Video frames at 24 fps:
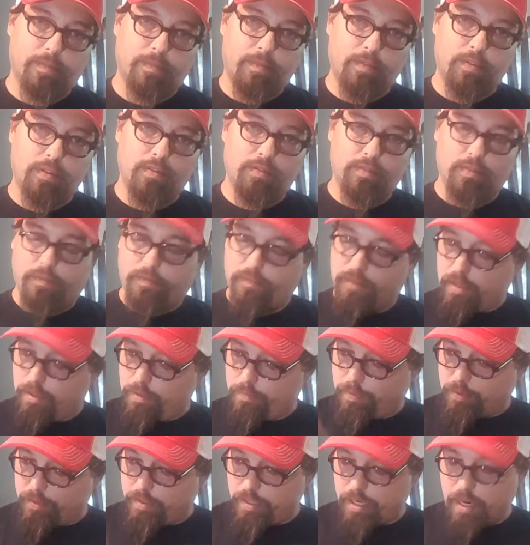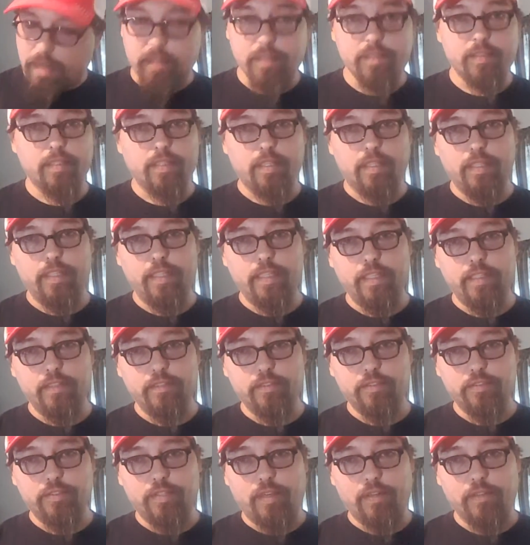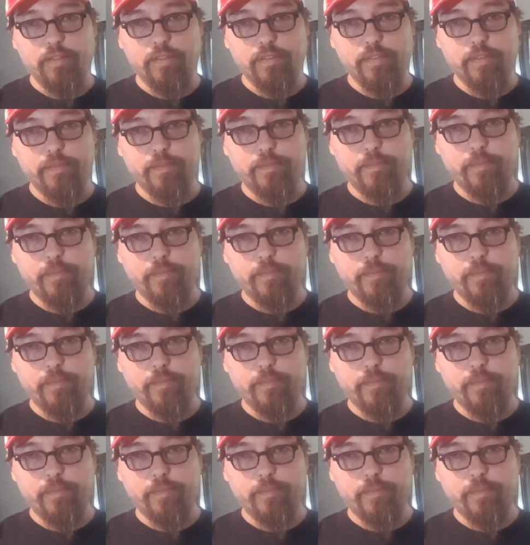And you'll develop a nice clean stroke.